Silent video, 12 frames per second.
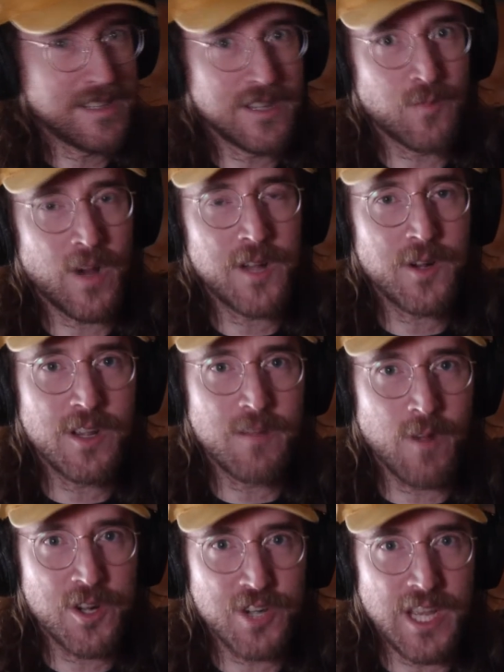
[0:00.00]
Did
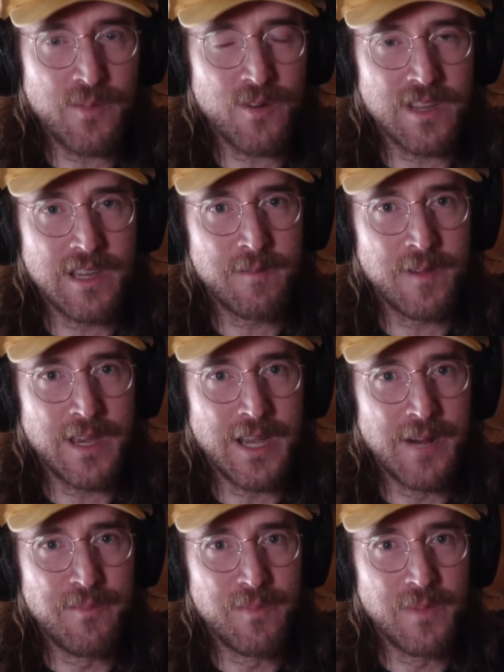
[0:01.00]
Roger Ebert give
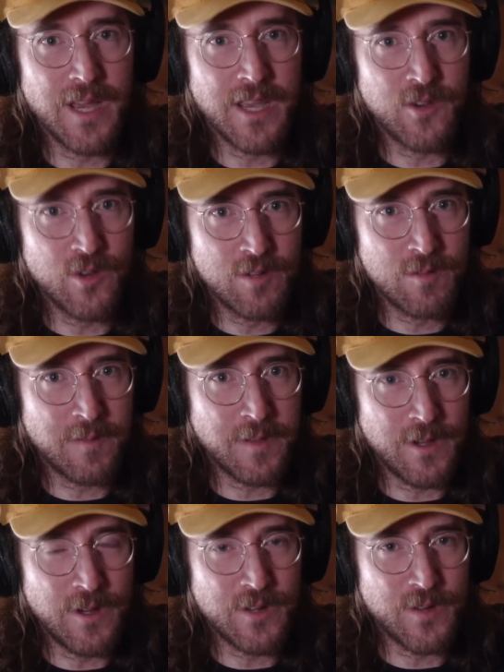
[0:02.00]
a good
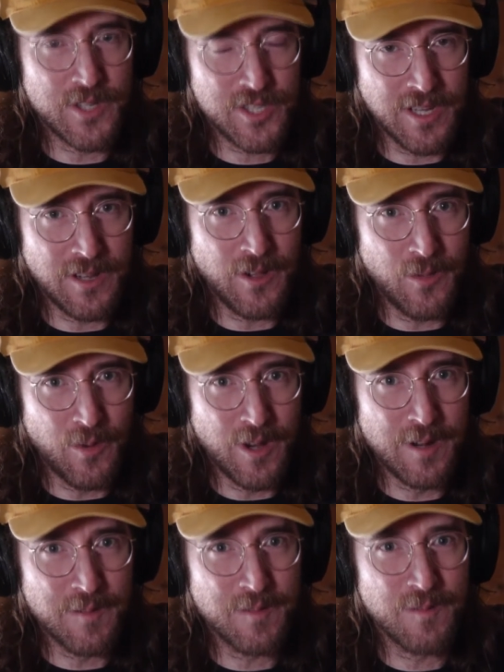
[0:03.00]
review to a single one
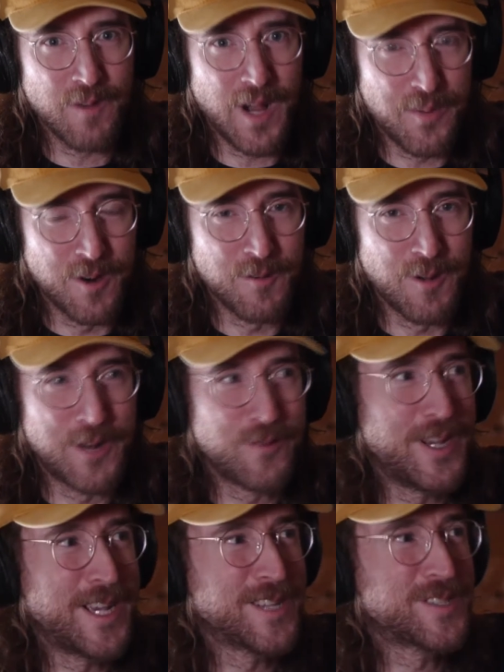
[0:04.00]
of Robert
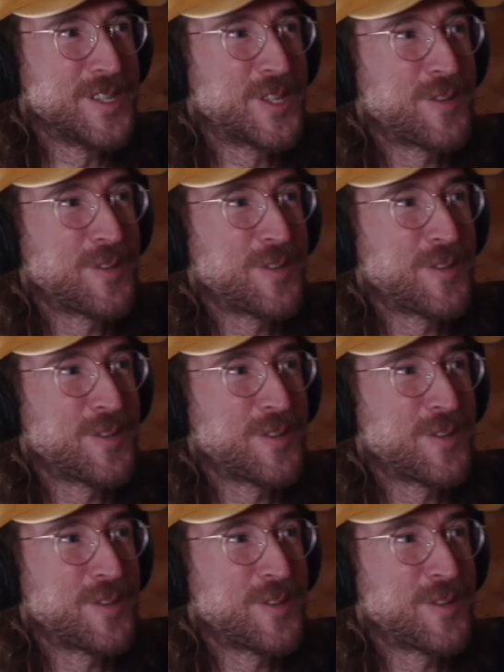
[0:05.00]
Rodriguez's